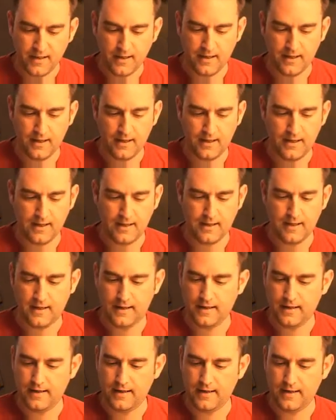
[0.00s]

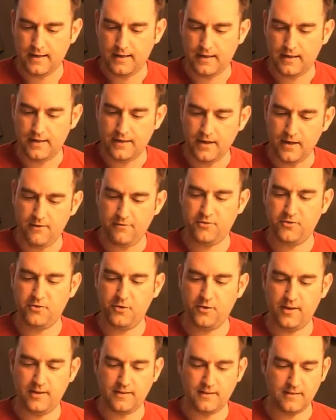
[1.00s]
Uh, enough
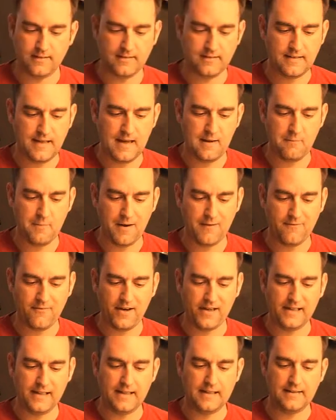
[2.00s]
so that the state may
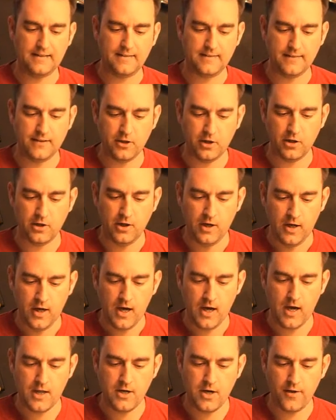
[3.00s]
finally consider
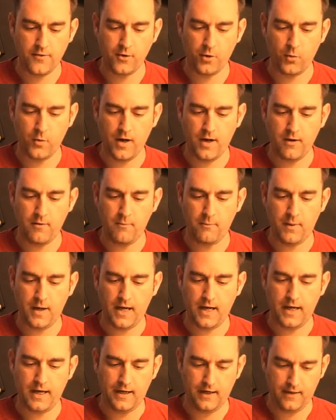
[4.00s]
another way
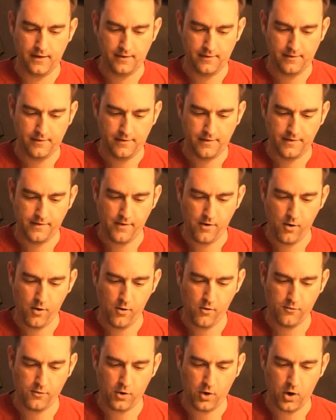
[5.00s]
by
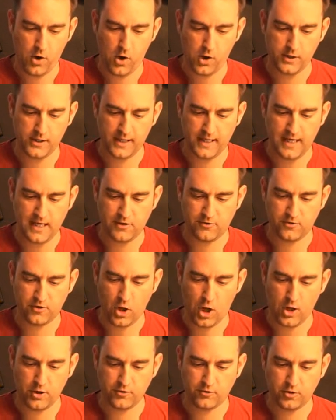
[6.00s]
overhauling its
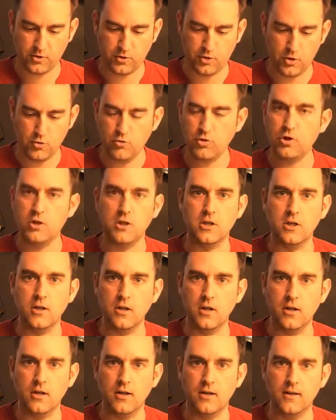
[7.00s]

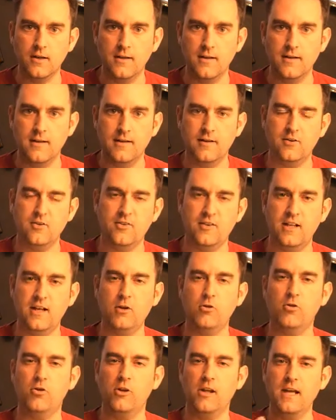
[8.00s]
constitution. See, they
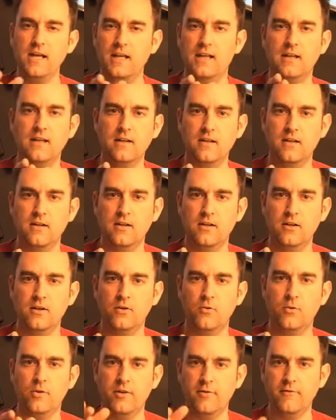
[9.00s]
don't like it
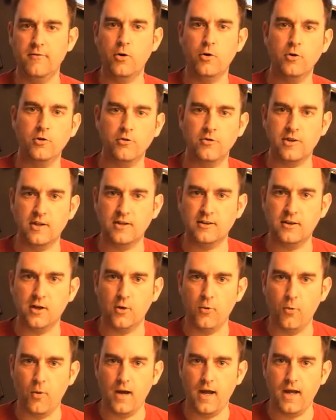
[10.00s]
when the voters get
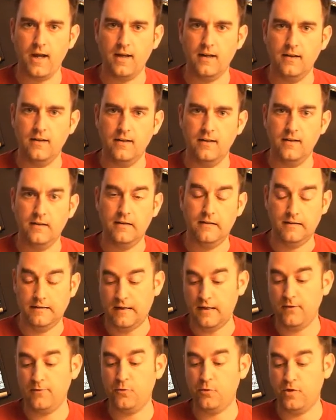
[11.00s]
their way.
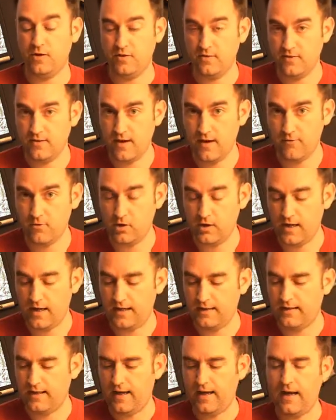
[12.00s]
California is never
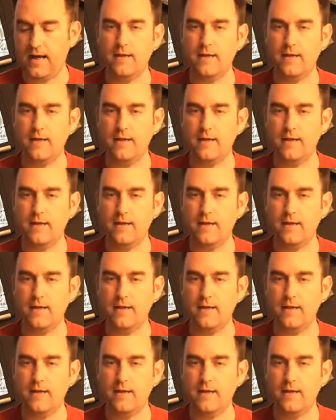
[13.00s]
like that.